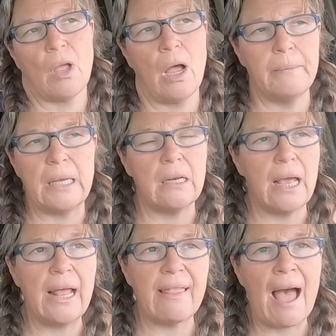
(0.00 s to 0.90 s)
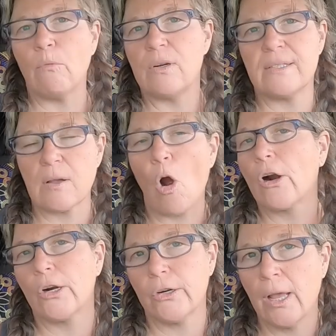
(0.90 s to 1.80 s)
I mean, and that was
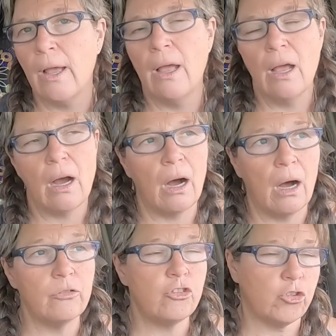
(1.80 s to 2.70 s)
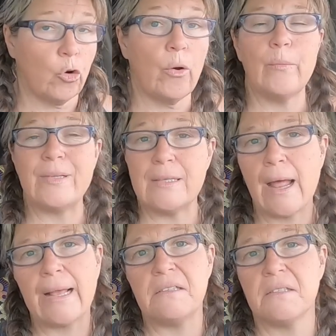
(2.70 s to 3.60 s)
hard. Uh, sure, it was
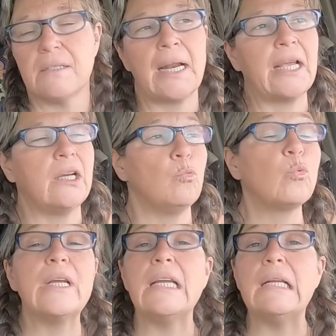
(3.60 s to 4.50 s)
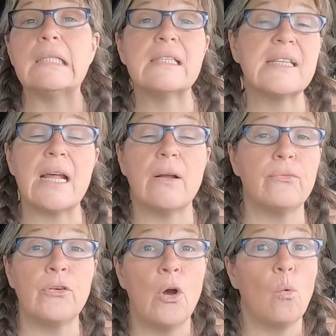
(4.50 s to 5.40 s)
nice, and I could read instead
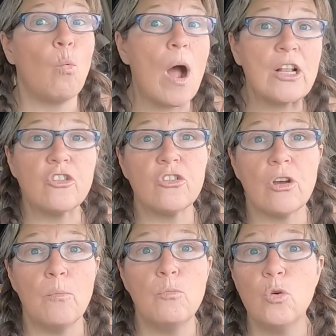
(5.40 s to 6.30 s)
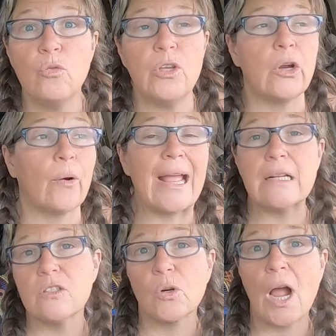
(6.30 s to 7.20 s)
of watch a movie or
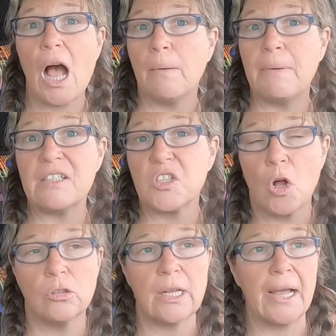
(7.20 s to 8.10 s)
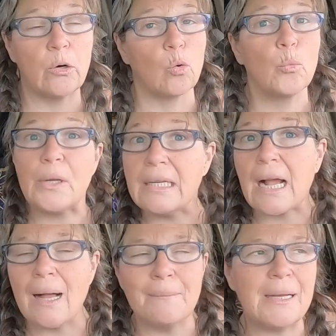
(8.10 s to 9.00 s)
answer comments all night or read
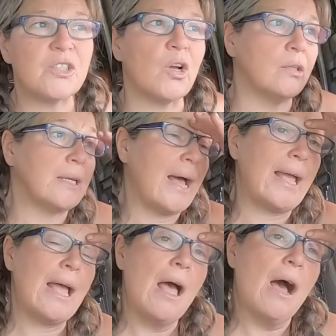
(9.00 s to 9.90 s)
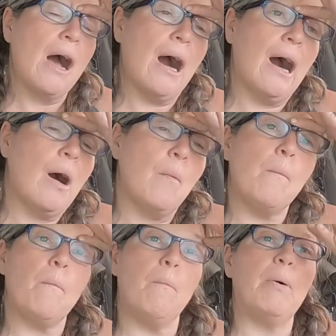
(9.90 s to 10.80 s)
comments all night. Uh,
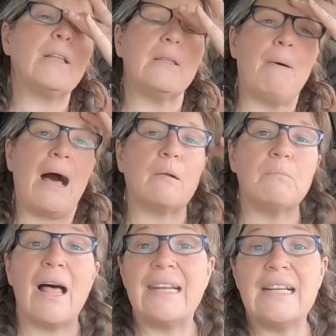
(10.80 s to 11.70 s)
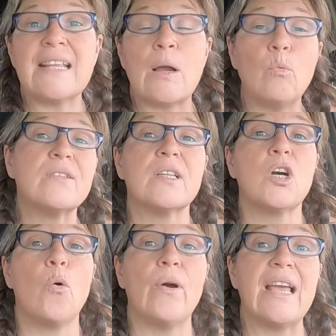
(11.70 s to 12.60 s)
but the bottom line is I wasn't
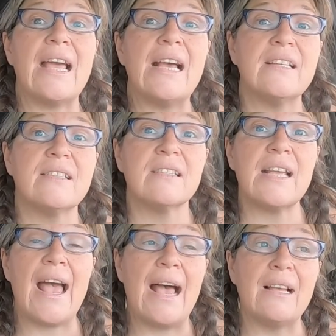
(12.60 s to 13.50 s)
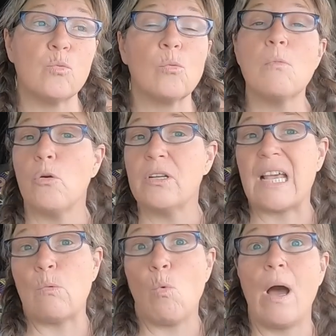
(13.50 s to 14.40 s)
going as as remote as
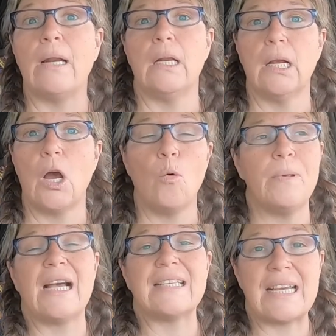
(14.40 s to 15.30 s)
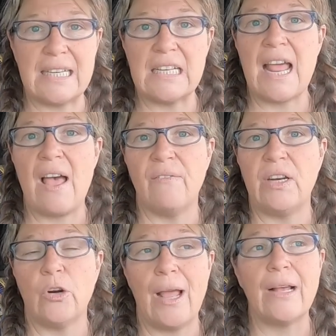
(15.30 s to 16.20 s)
I wanted to go because I didn't have
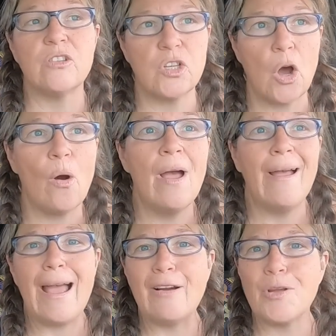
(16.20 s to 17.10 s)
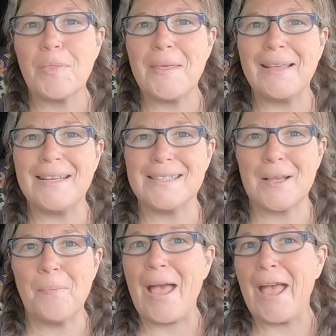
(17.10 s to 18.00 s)
internet. So everything is
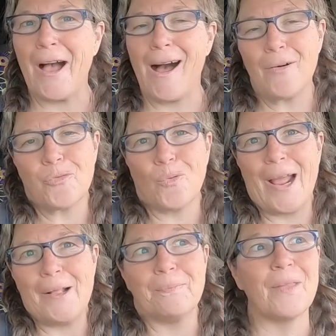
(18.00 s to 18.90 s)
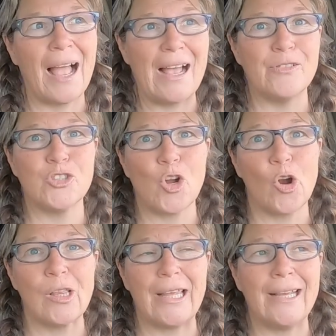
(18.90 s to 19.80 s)
a payoff, right? I have
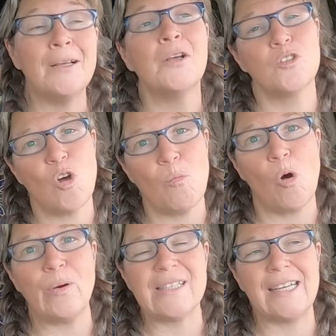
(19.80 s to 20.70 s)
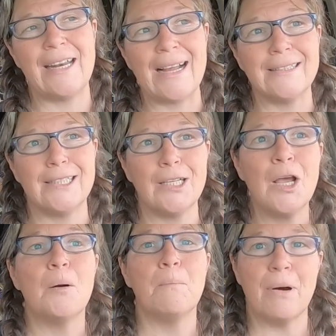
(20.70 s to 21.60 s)
Starlink, so I'm always connected,
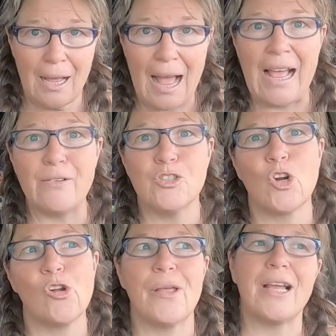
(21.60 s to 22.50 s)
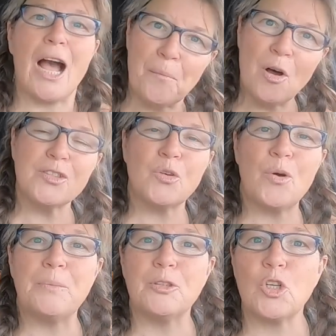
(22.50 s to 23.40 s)
but I have Starlink, I'm also
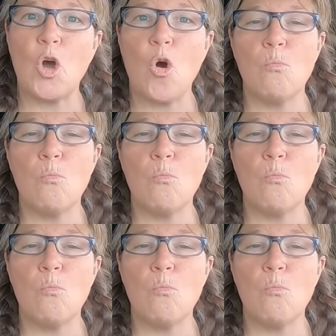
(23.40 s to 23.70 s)
able to go